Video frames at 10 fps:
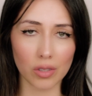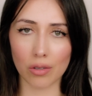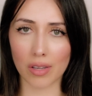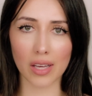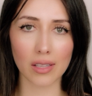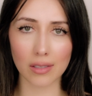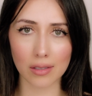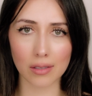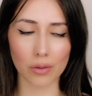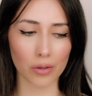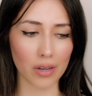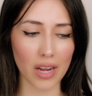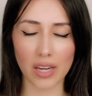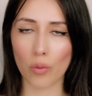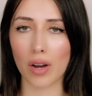your kids or
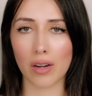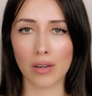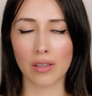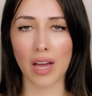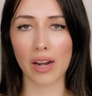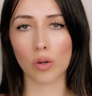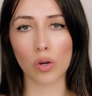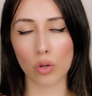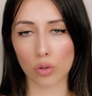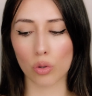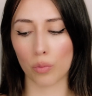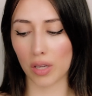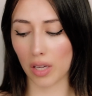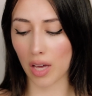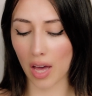anyone that could also
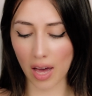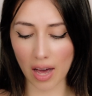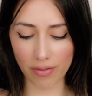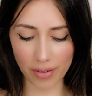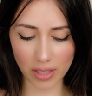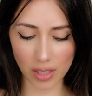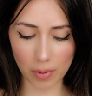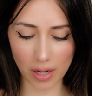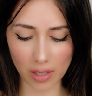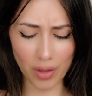be affected by it.